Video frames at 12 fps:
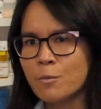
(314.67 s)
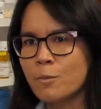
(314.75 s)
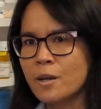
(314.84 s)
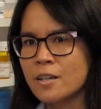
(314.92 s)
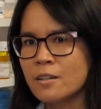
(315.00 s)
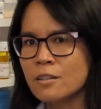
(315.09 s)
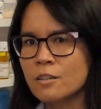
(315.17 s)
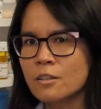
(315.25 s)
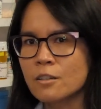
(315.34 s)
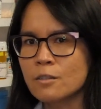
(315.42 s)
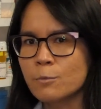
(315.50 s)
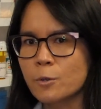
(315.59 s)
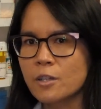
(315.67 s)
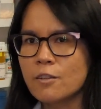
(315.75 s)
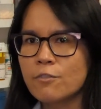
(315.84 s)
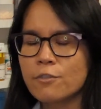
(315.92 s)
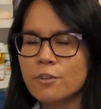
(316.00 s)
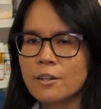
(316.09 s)
And when you're
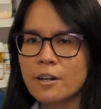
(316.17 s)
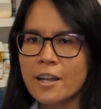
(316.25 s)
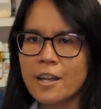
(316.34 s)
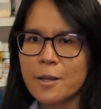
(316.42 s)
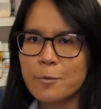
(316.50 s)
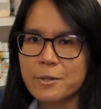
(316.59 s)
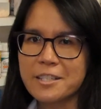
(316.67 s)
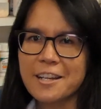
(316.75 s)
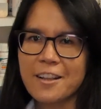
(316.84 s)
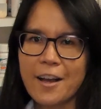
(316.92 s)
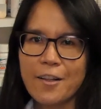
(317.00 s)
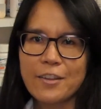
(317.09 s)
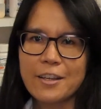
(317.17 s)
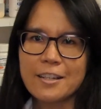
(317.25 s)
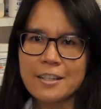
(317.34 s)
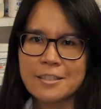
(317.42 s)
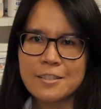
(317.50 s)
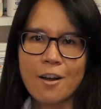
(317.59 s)
working for a retail
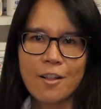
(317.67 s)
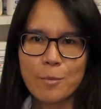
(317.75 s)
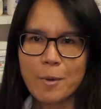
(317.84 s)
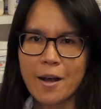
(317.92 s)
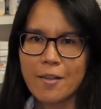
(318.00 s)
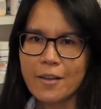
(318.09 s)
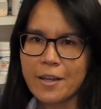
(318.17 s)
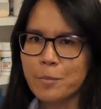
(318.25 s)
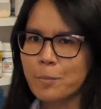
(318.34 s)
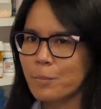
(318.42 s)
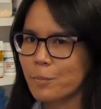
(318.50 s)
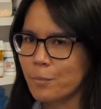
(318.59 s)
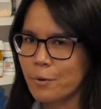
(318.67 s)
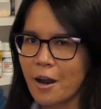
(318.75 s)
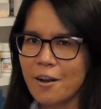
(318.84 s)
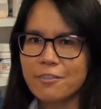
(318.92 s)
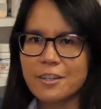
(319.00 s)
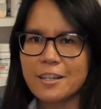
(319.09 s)
outlet, it's all about like
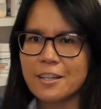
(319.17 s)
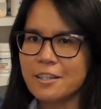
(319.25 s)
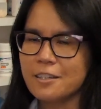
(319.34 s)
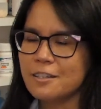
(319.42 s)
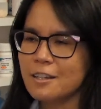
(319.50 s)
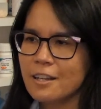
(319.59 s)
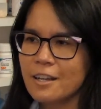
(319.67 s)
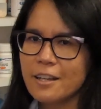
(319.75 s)
profit and